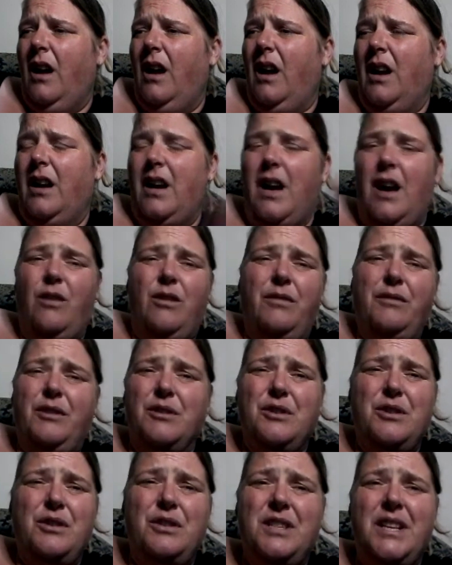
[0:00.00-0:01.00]
And now I've
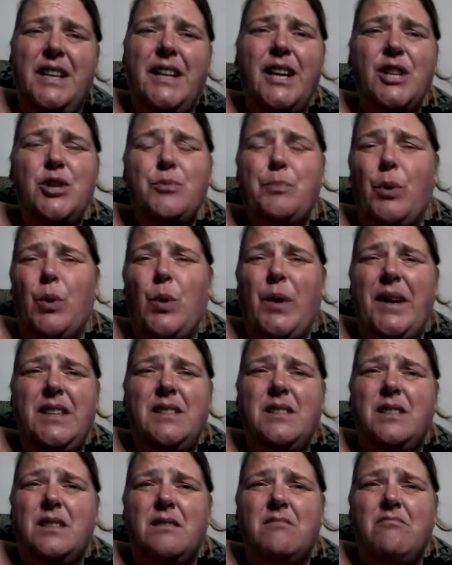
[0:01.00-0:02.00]
got 2 teenage
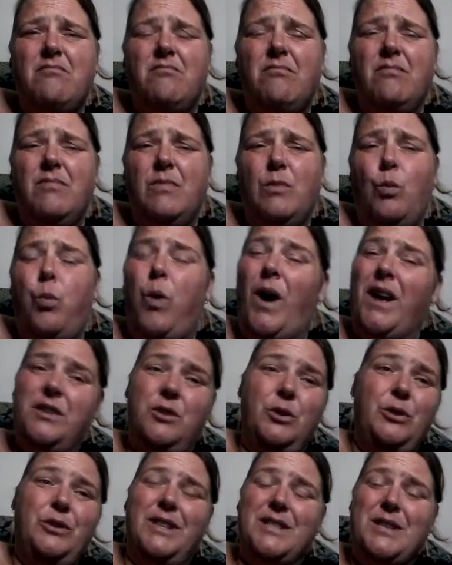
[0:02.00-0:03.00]
boys. One
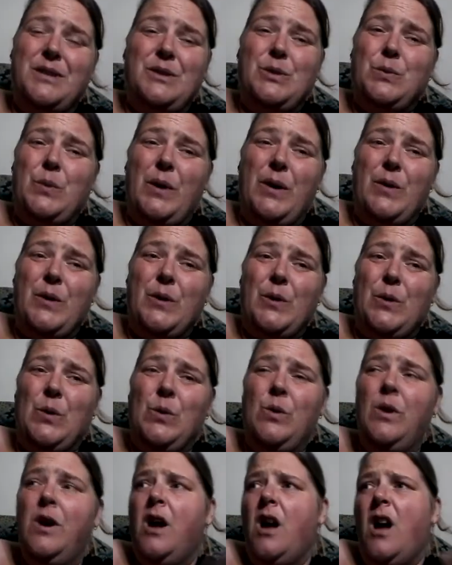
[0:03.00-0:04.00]
who doesn't swear at
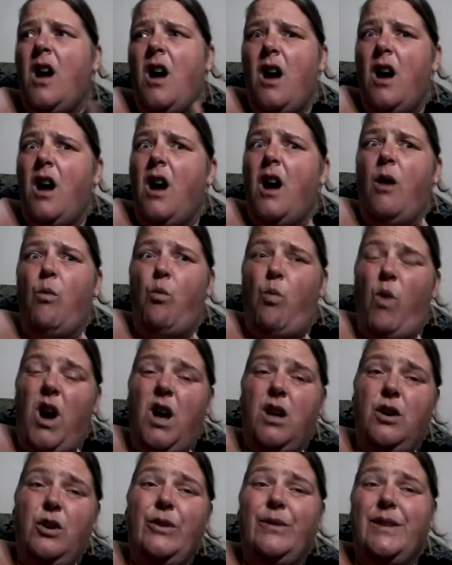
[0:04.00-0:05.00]
all, and
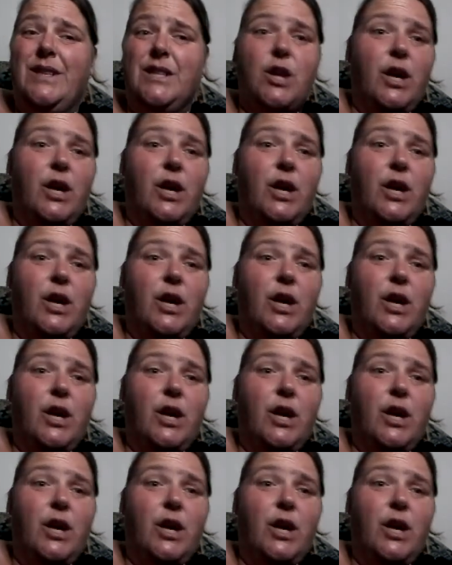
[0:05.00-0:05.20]
one who is